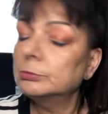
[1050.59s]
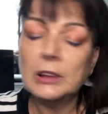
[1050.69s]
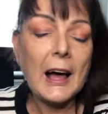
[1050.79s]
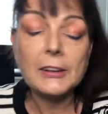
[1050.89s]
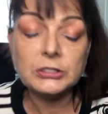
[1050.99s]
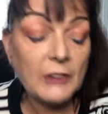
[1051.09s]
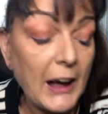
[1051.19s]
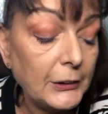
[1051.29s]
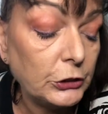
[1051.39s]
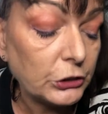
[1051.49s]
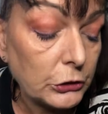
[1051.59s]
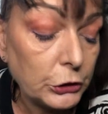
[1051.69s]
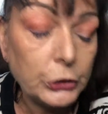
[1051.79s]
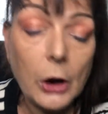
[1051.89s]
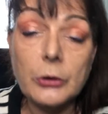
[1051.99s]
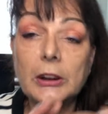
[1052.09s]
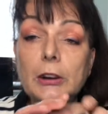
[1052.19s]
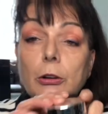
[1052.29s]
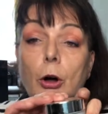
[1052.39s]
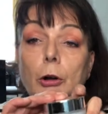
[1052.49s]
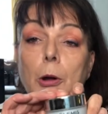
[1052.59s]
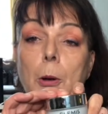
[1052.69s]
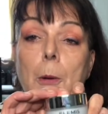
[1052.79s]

last for ages because you don't need a lot.